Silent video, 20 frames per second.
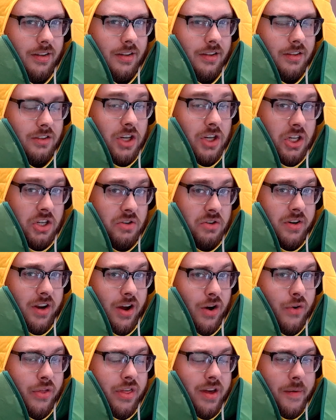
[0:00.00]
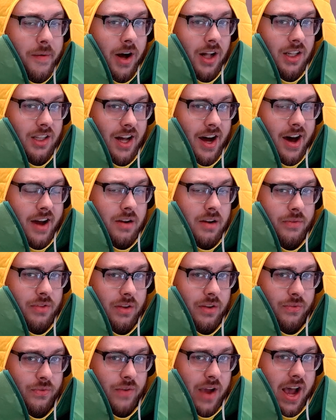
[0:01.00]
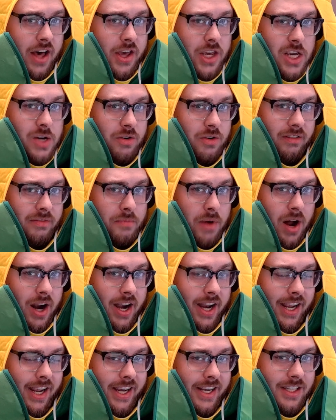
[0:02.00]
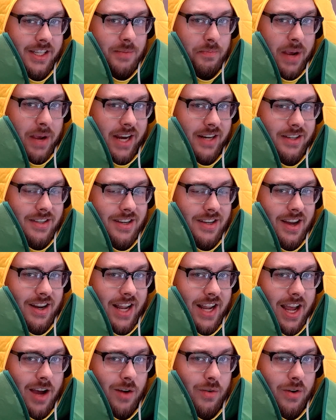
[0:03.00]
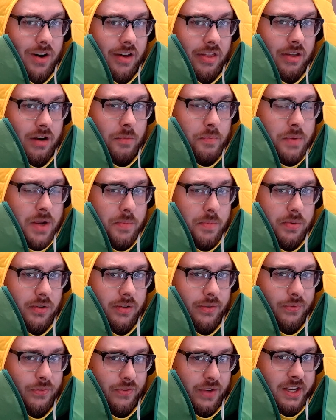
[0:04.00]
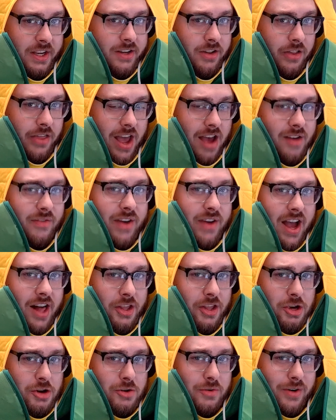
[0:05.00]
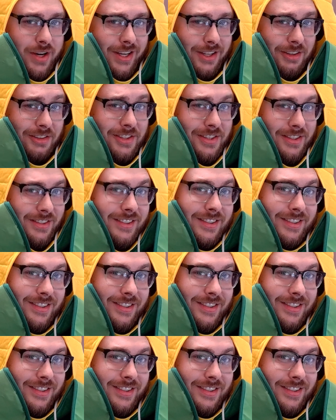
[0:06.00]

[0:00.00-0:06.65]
Did you know that a lot of the value of money is based on how other people feel that value is?